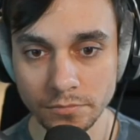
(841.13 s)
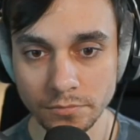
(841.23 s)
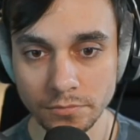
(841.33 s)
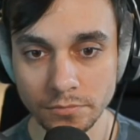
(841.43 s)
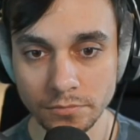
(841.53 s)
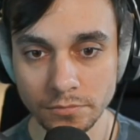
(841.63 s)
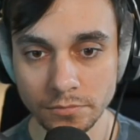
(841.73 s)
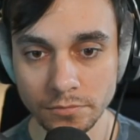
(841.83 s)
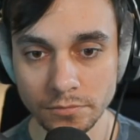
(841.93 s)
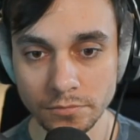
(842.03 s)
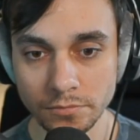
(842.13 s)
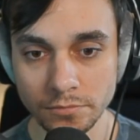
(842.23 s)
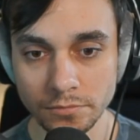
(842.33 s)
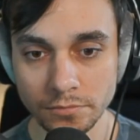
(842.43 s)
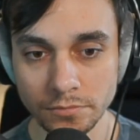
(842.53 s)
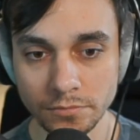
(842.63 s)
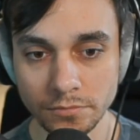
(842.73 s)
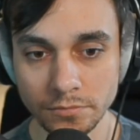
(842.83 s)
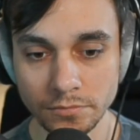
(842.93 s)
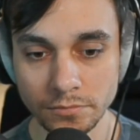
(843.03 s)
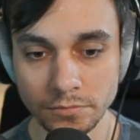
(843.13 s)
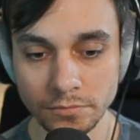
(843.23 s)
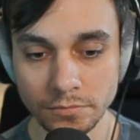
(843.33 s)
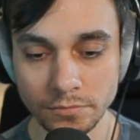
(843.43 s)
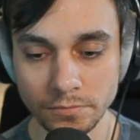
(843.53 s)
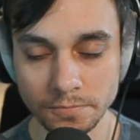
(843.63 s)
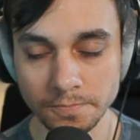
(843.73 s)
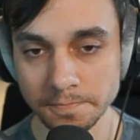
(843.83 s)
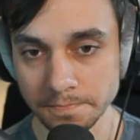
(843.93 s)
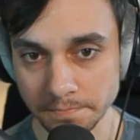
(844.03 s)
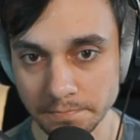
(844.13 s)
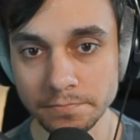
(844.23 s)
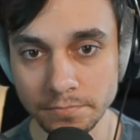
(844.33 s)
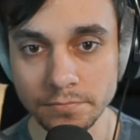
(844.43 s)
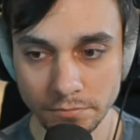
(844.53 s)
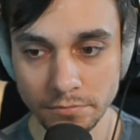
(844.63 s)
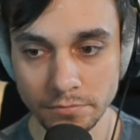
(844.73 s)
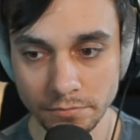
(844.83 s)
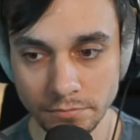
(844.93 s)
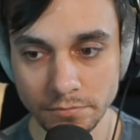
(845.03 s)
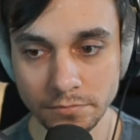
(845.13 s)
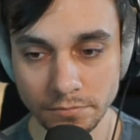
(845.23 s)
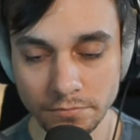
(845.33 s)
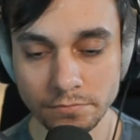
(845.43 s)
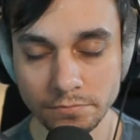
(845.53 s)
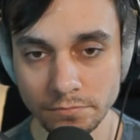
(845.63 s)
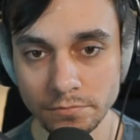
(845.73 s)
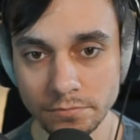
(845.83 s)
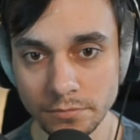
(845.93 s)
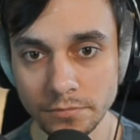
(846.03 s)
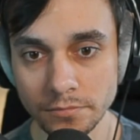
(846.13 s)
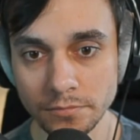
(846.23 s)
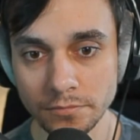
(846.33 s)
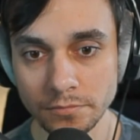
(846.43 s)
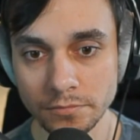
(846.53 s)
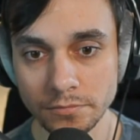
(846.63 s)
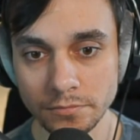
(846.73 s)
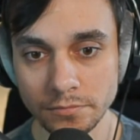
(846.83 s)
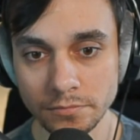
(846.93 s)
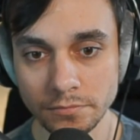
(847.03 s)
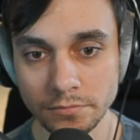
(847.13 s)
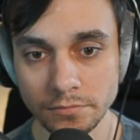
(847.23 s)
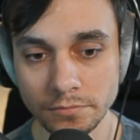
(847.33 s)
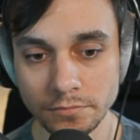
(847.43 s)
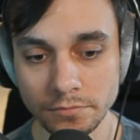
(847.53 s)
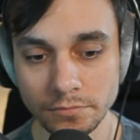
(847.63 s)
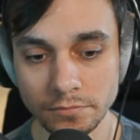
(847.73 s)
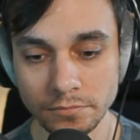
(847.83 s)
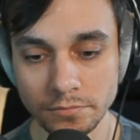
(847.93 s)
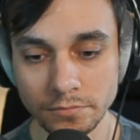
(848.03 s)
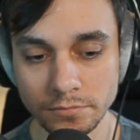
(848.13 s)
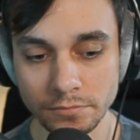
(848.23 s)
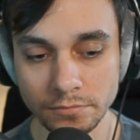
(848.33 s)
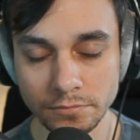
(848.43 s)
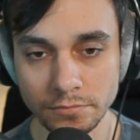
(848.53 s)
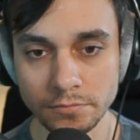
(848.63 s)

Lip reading: (silent)